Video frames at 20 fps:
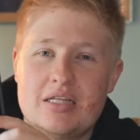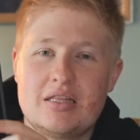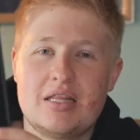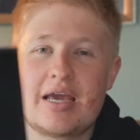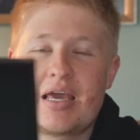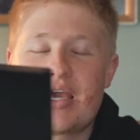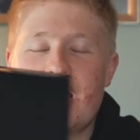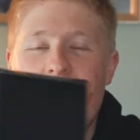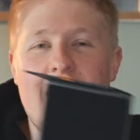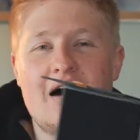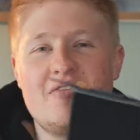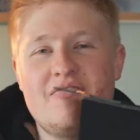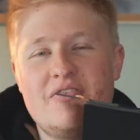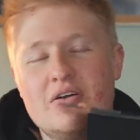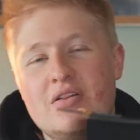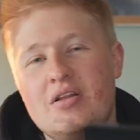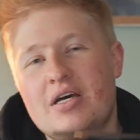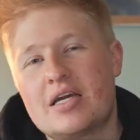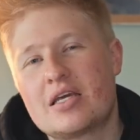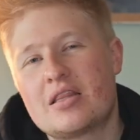like, I
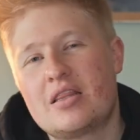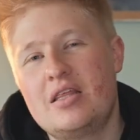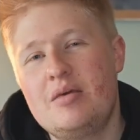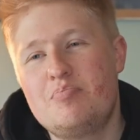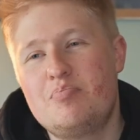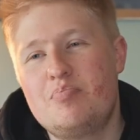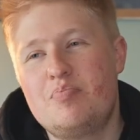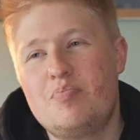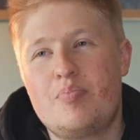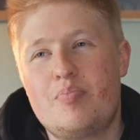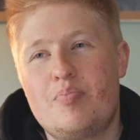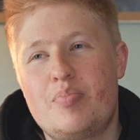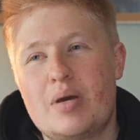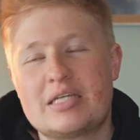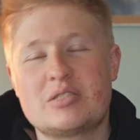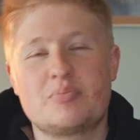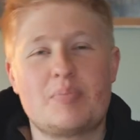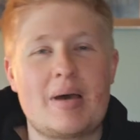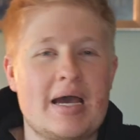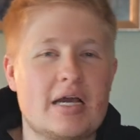feel like the
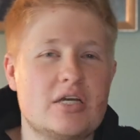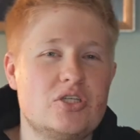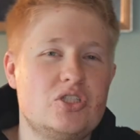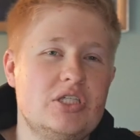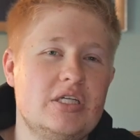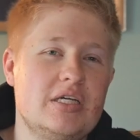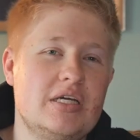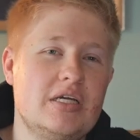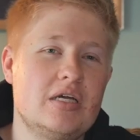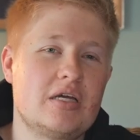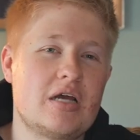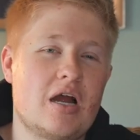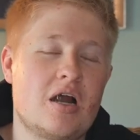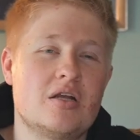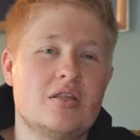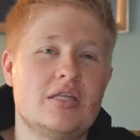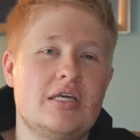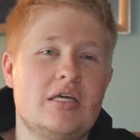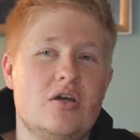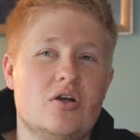best packaging
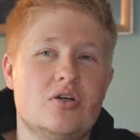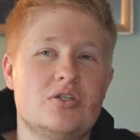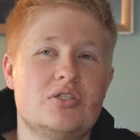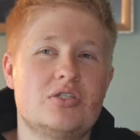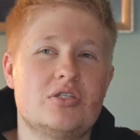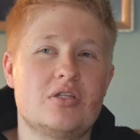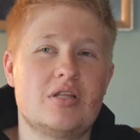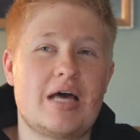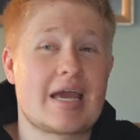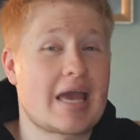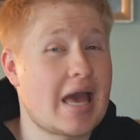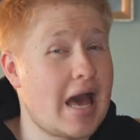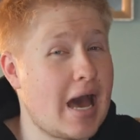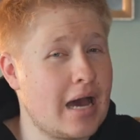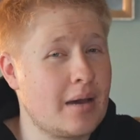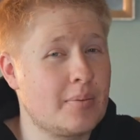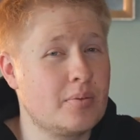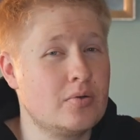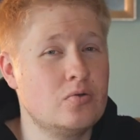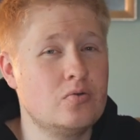currently goes to like
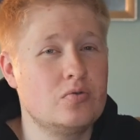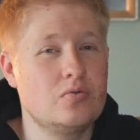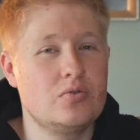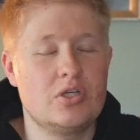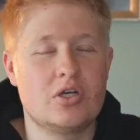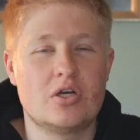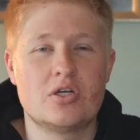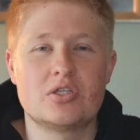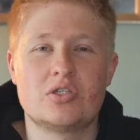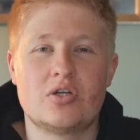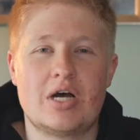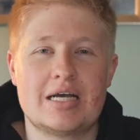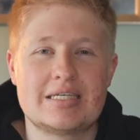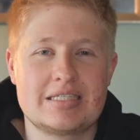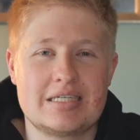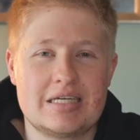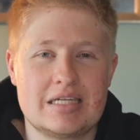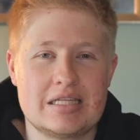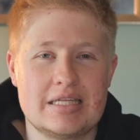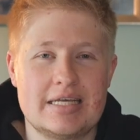Apple. You know, it's
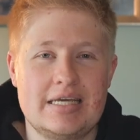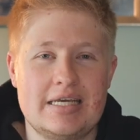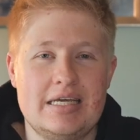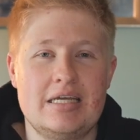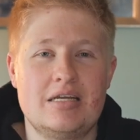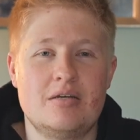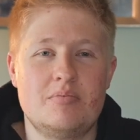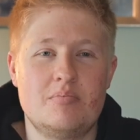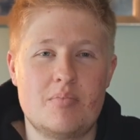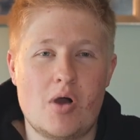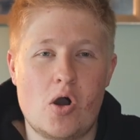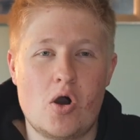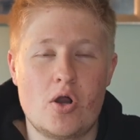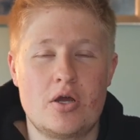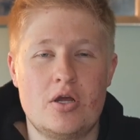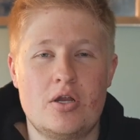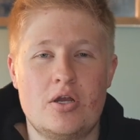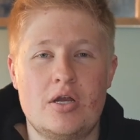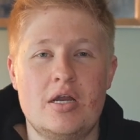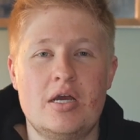nice and clean and
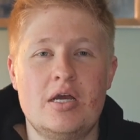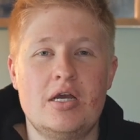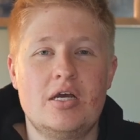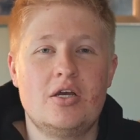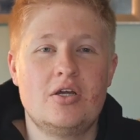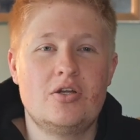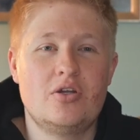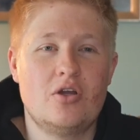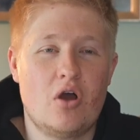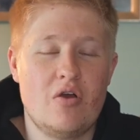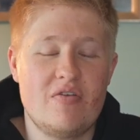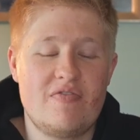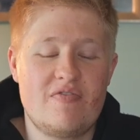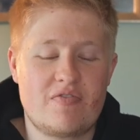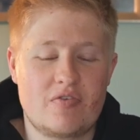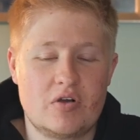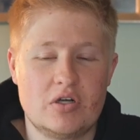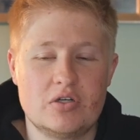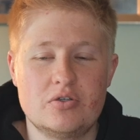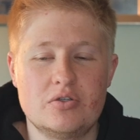modern, no
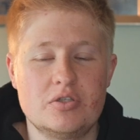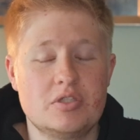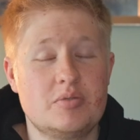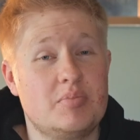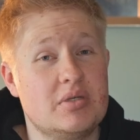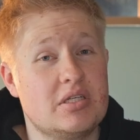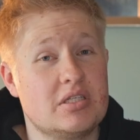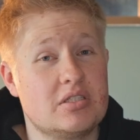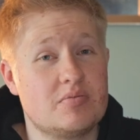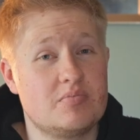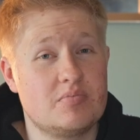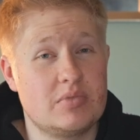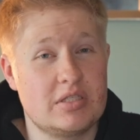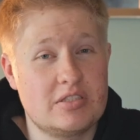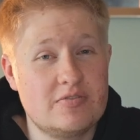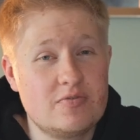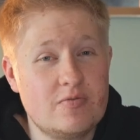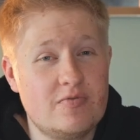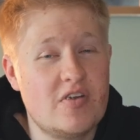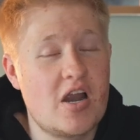frills, but
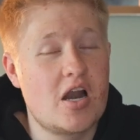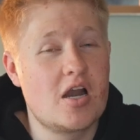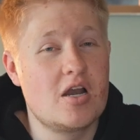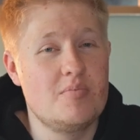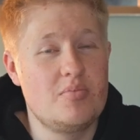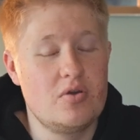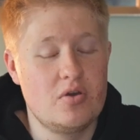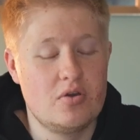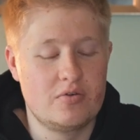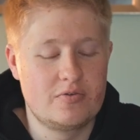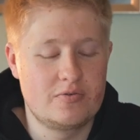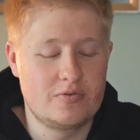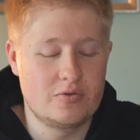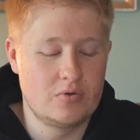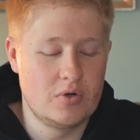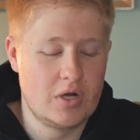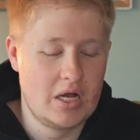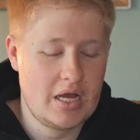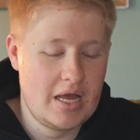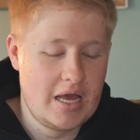it's very beautiful.